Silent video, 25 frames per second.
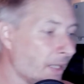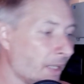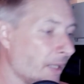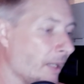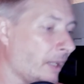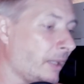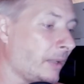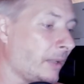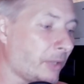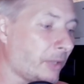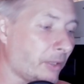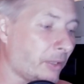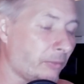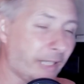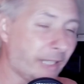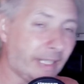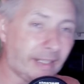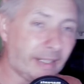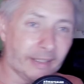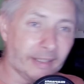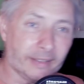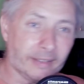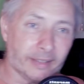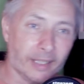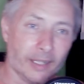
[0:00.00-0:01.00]
and I'm going to read
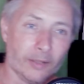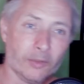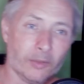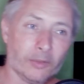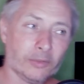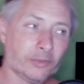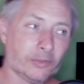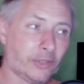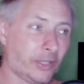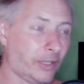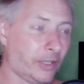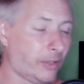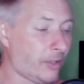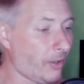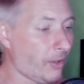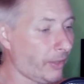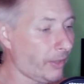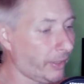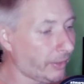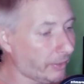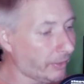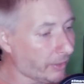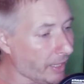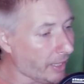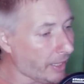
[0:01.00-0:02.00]
this out to you
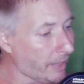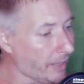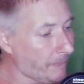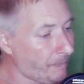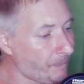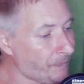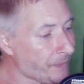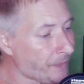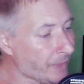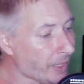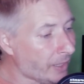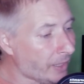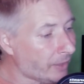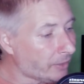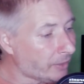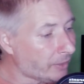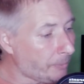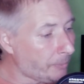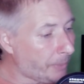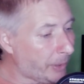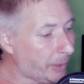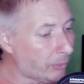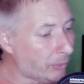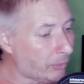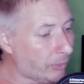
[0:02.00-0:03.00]
guys. Okay. So
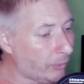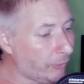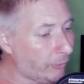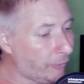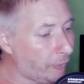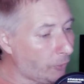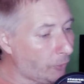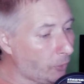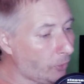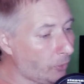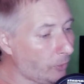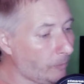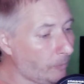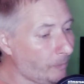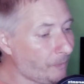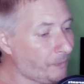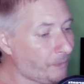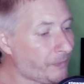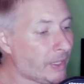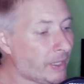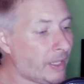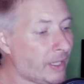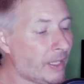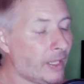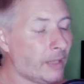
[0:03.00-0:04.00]
Builderall four.
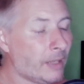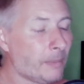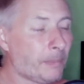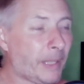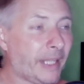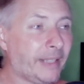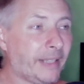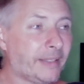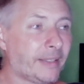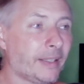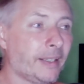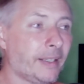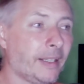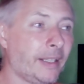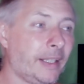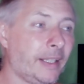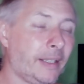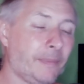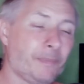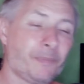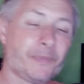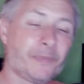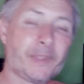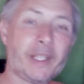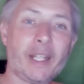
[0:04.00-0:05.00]
Basically,
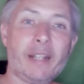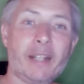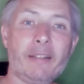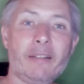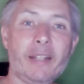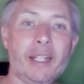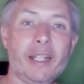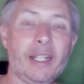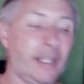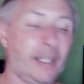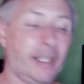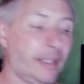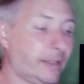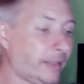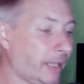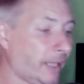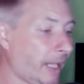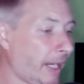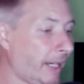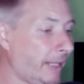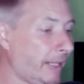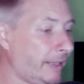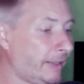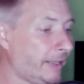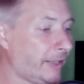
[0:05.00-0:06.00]
there is
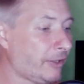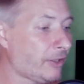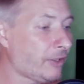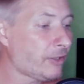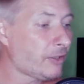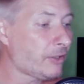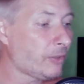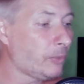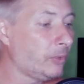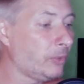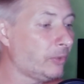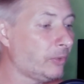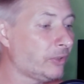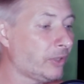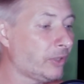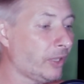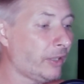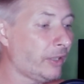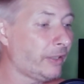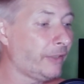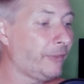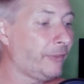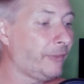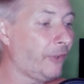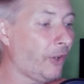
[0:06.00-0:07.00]
a digital
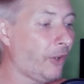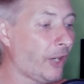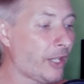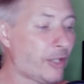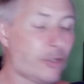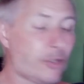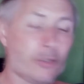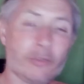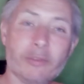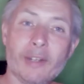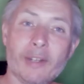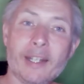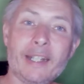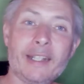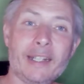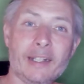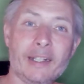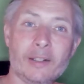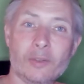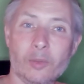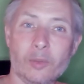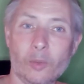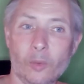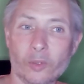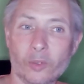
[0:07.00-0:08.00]
certified training
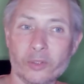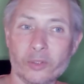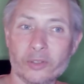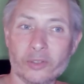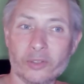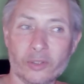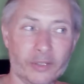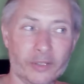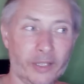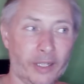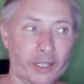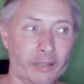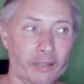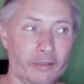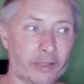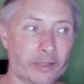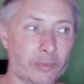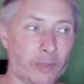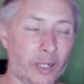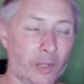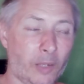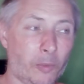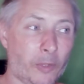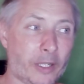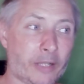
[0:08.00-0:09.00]
course on there as
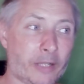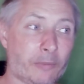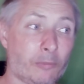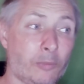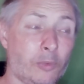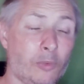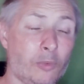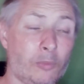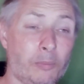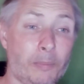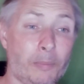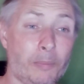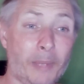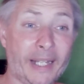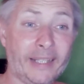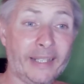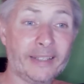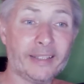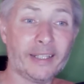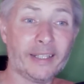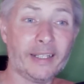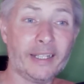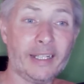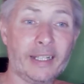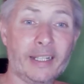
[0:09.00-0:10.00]
well, which will
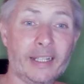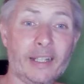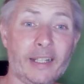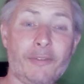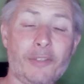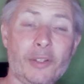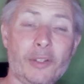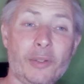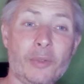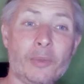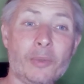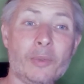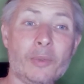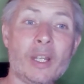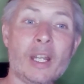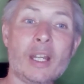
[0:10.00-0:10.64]
basically give you